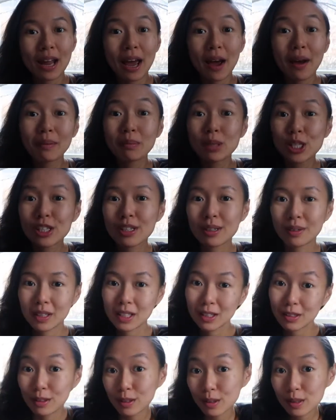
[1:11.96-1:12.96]
now I'm just
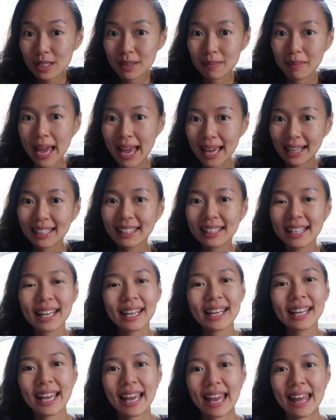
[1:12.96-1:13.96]
going to do some
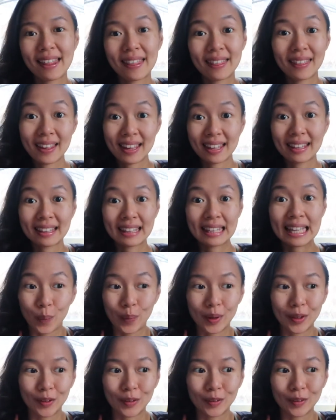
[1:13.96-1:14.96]
editing and then
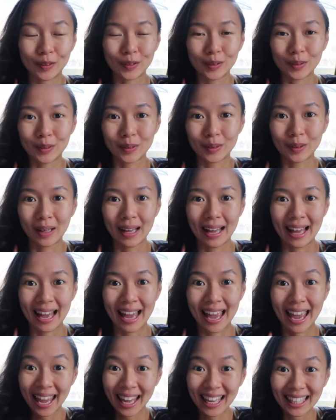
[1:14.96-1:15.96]
we'll
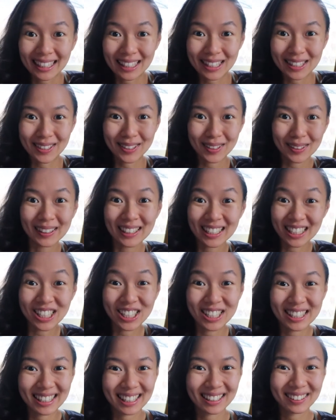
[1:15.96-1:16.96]
head to
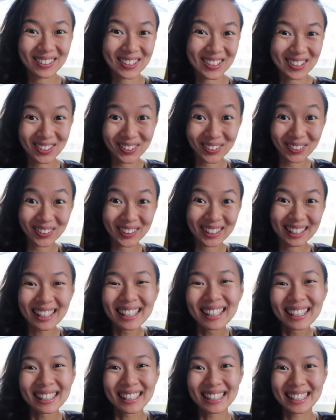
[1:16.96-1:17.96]
Loeschental soon.
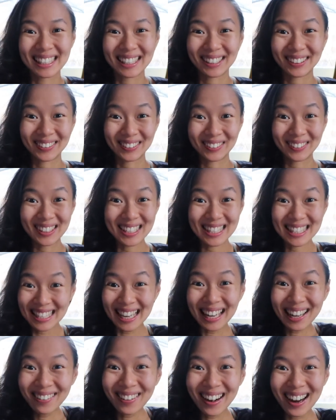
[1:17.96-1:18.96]
So
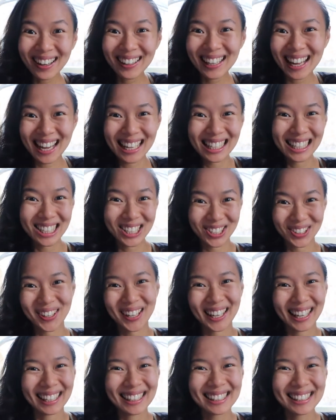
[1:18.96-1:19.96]
stick around and
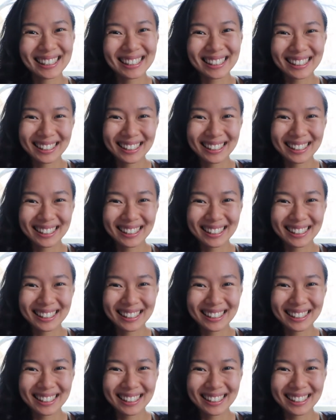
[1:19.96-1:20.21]
join us.